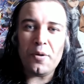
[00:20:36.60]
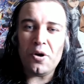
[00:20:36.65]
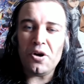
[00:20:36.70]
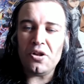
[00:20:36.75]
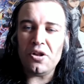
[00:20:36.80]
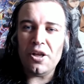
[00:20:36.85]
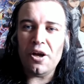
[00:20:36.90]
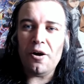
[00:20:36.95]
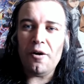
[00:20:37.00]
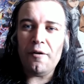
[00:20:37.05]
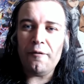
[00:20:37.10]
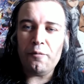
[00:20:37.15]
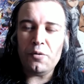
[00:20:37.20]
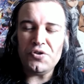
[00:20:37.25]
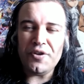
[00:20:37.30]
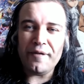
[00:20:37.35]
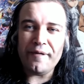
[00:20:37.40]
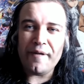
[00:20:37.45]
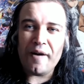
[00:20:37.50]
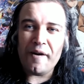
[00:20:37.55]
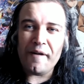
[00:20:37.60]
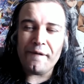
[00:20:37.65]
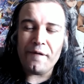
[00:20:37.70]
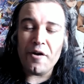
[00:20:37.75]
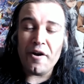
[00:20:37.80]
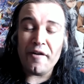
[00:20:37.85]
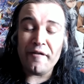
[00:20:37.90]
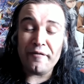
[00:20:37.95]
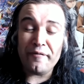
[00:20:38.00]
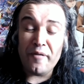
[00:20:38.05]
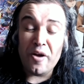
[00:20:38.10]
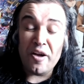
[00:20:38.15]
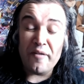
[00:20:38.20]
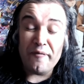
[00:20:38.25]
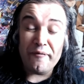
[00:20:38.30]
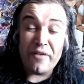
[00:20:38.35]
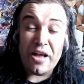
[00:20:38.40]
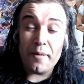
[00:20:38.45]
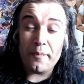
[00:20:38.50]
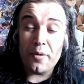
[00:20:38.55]
Lilith was the very first funk,
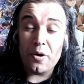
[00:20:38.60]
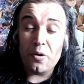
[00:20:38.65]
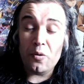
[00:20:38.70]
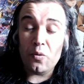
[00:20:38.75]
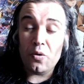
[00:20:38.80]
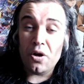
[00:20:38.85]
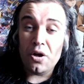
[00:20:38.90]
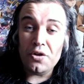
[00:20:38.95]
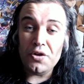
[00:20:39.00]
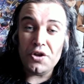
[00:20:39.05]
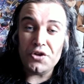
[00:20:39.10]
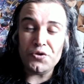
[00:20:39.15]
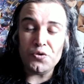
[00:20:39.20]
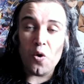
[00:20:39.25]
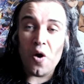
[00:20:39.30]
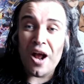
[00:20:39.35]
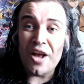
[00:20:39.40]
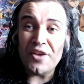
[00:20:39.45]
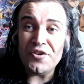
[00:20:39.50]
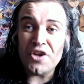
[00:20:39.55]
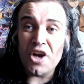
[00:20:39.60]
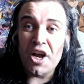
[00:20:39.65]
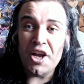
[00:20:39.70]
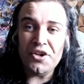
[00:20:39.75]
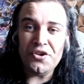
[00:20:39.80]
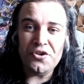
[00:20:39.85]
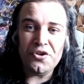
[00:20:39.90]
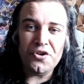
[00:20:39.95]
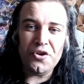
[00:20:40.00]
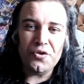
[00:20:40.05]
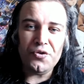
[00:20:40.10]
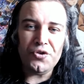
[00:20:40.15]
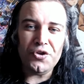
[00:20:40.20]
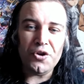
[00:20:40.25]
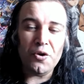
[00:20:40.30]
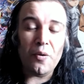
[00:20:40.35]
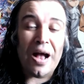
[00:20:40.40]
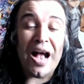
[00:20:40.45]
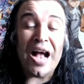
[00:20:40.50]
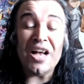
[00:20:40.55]
Vegapunk the Straw Hats got introduced
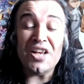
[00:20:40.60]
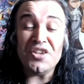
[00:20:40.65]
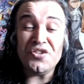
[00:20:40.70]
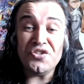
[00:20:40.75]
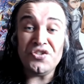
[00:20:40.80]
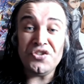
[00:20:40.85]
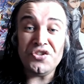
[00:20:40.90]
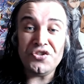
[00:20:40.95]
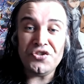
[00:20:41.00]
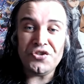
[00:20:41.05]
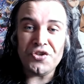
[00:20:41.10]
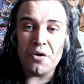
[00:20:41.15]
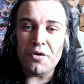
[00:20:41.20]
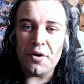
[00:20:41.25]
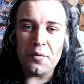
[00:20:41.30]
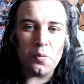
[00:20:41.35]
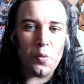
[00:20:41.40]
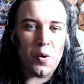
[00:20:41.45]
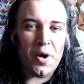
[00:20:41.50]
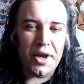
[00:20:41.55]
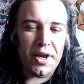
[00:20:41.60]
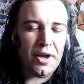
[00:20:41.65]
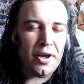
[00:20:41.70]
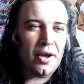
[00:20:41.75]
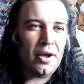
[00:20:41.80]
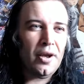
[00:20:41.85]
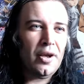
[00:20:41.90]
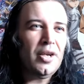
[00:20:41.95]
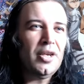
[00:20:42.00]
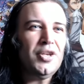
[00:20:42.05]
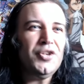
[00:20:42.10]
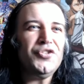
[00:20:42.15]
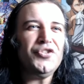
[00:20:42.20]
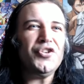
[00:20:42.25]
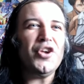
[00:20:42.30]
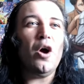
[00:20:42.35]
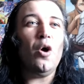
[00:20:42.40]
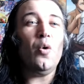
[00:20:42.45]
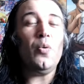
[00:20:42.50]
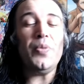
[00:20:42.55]
to, and so did we.
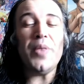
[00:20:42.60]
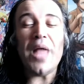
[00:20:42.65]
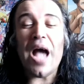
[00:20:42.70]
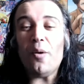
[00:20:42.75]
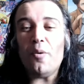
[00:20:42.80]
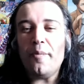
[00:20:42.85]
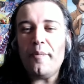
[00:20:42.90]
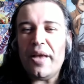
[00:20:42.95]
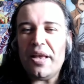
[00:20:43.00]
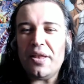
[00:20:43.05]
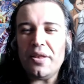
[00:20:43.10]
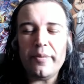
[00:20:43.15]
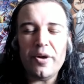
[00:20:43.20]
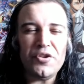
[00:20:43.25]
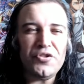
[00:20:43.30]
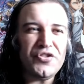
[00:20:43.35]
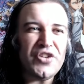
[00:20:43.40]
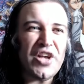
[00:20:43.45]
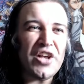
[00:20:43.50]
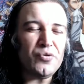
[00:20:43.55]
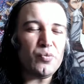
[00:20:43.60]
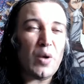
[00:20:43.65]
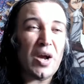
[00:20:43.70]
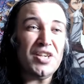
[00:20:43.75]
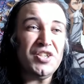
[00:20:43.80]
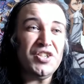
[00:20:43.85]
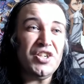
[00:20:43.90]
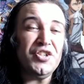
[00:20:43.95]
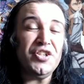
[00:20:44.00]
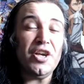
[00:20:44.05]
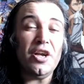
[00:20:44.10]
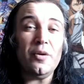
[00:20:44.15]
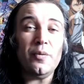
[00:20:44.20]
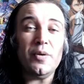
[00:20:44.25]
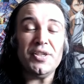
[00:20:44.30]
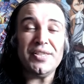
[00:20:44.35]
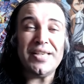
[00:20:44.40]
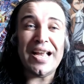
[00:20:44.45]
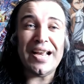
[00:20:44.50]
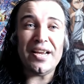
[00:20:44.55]
So that would make the most sense why she's the only
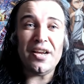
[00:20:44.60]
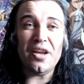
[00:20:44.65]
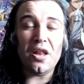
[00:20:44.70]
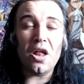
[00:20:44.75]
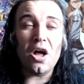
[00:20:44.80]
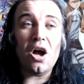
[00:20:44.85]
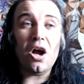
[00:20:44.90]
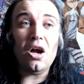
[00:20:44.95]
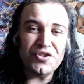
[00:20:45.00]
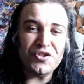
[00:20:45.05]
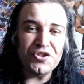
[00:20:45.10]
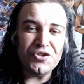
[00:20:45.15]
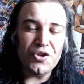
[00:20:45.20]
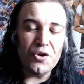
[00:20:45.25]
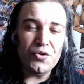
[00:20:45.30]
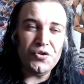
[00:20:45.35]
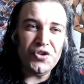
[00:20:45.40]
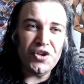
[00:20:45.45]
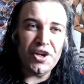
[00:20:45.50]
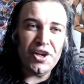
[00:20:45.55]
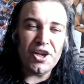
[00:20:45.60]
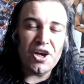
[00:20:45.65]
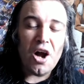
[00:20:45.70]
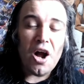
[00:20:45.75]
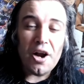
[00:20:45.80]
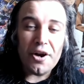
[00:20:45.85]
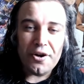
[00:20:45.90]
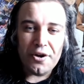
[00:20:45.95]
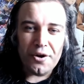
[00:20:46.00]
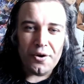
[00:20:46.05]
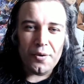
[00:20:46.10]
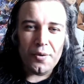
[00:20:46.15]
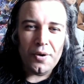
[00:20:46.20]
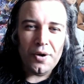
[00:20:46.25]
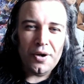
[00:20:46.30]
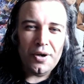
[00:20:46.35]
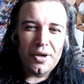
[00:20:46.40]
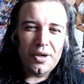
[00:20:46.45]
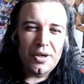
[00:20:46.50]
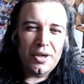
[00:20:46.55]
one tagging along. Do see Kaku,
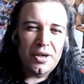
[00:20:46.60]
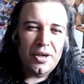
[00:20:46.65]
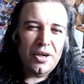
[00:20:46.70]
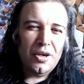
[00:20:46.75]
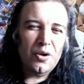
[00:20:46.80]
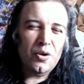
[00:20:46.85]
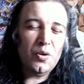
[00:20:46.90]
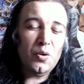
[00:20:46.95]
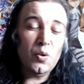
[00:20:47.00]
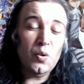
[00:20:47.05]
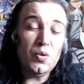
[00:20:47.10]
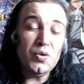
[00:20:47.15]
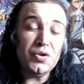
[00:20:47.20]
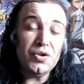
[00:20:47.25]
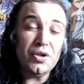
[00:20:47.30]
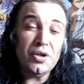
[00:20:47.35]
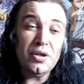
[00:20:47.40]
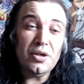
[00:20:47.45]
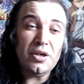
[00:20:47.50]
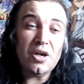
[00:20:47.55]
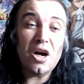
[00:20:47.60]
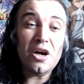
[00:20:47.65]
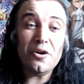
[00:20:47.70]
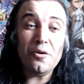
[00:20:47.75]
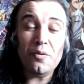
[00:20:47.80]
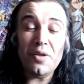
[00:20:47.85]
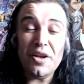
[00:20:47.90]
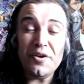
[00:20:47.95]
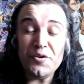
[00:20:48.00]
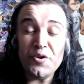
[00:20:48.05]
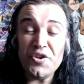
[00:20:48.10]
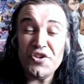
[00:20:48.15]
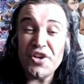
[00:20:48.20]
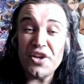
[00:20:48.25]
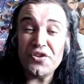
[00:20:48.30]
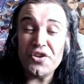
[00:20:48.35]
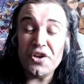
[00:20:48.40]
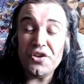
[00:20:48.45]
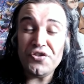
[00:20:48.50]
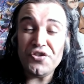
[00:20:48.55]
who Kaku literally said
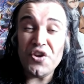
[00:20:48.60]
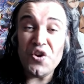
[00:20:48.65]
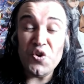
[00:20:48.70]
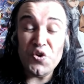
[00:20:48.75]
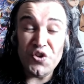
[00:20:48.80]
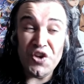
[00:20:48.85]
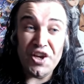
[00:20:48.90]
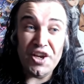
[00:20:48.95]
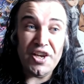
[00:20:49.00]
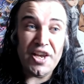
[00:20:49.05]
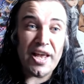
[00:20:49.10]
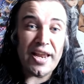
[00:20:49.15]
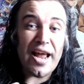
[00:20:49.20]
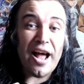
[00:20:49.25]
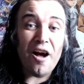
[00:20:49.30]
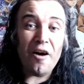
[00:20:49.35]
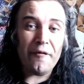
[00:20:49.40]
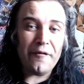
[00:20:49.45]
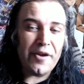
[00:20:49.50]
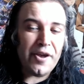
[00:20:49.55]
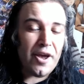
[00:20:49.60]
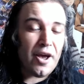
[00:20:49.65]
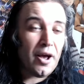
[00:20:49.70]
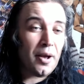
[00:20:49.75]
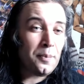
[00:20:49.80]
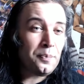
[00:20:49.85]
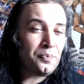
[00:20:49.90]
to Stussy, get out of here.